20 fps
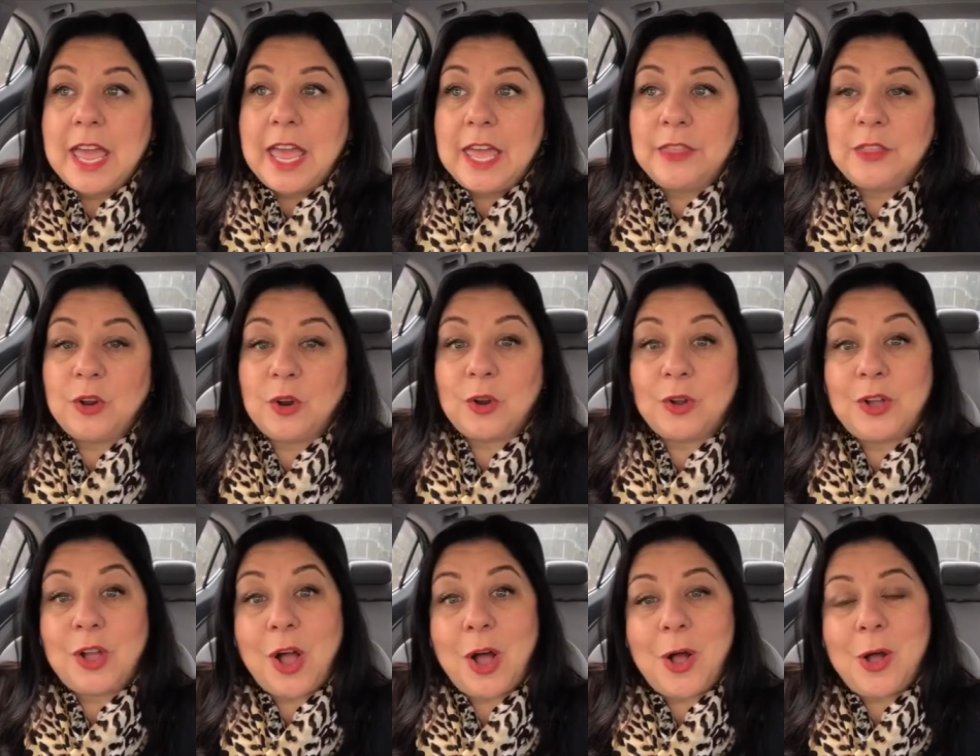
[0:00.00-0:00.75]
and their
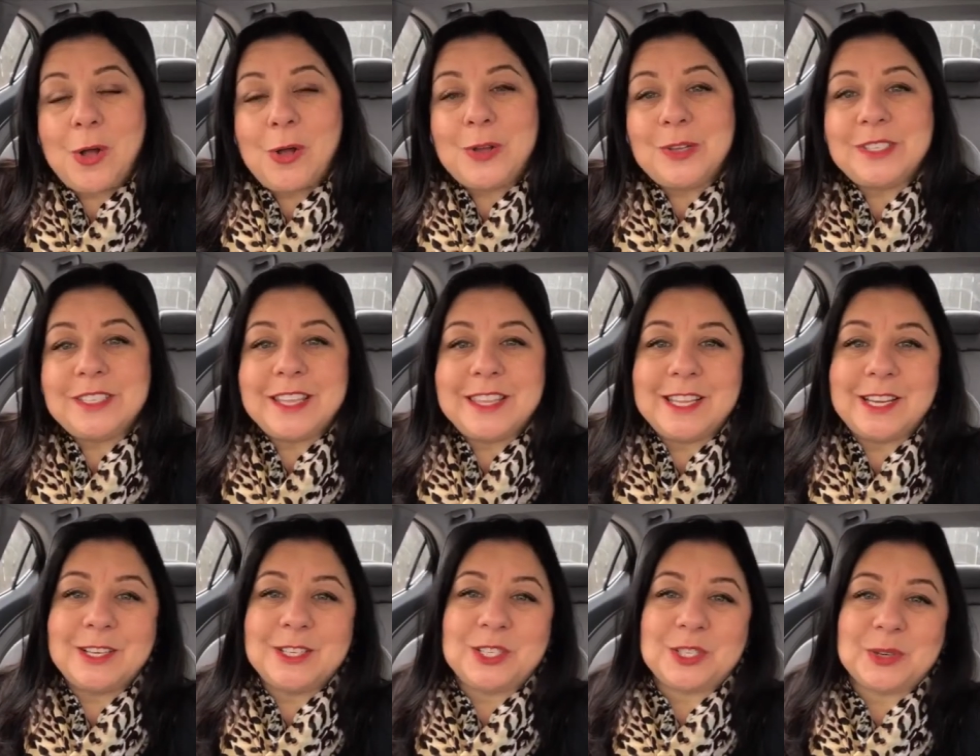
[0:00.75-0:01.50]
goals and
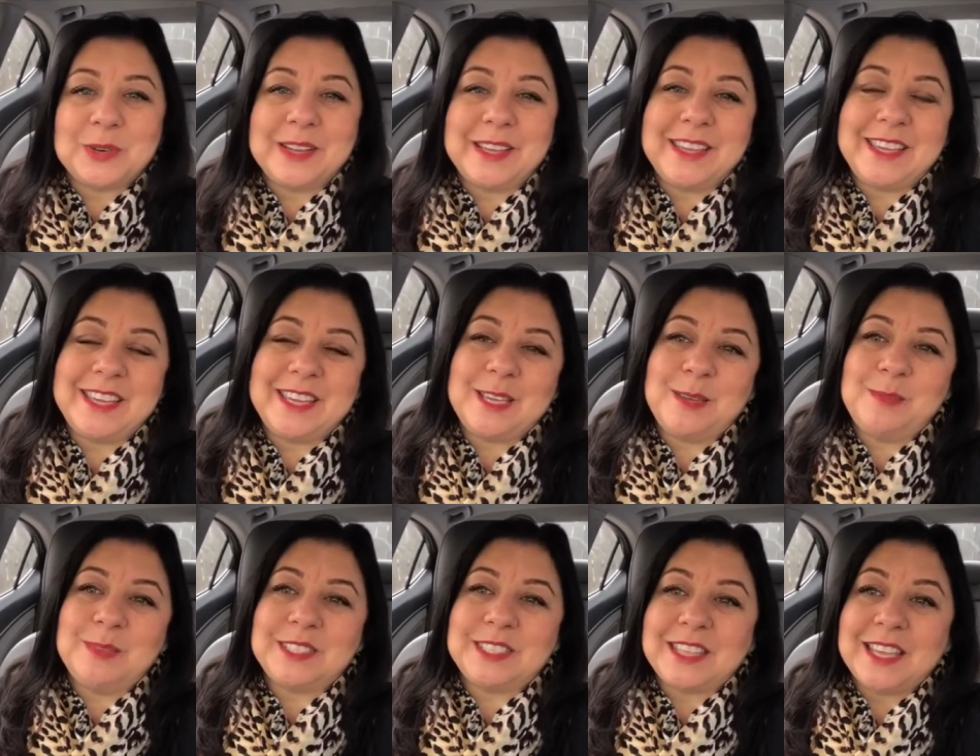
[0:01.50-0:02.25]
their
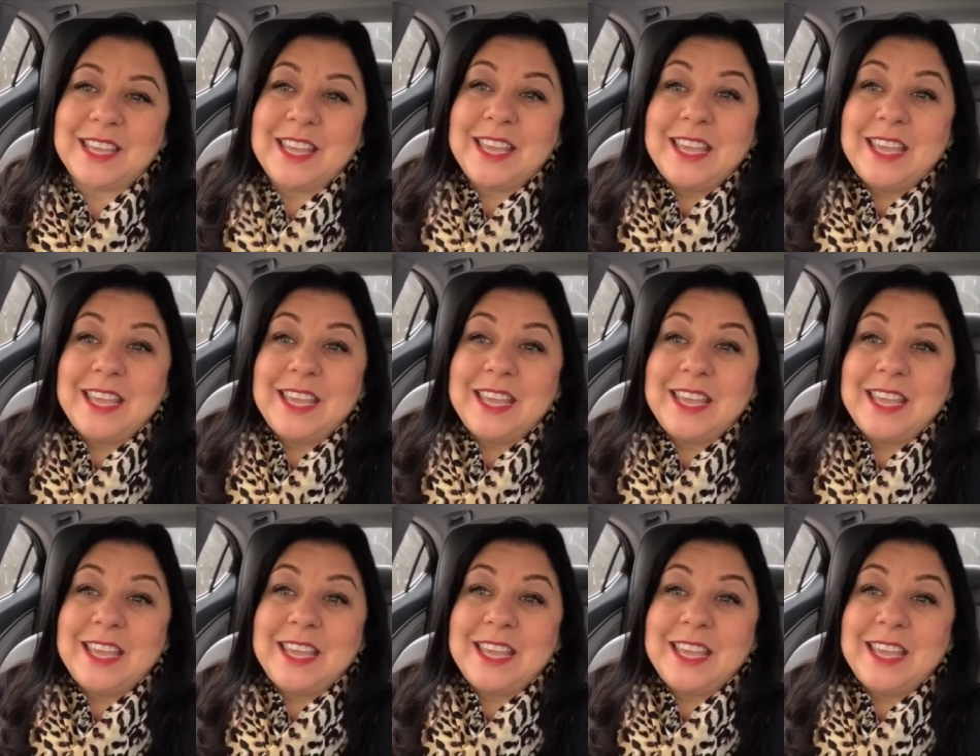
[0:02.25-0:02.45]
dreams.